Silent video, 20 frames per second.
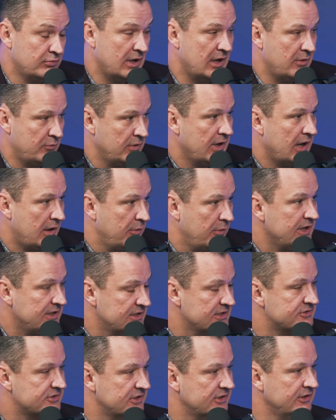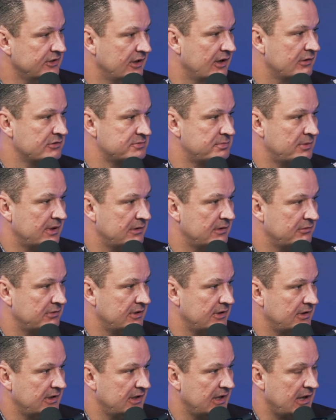witnessed it.
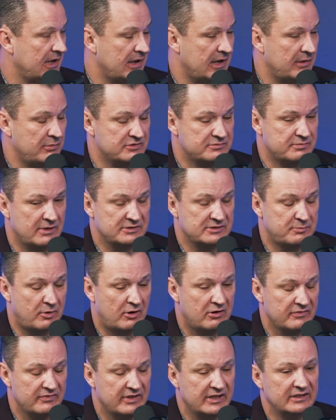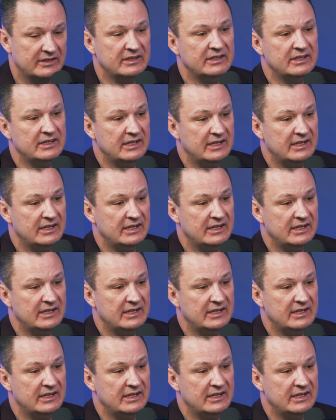I was part of that,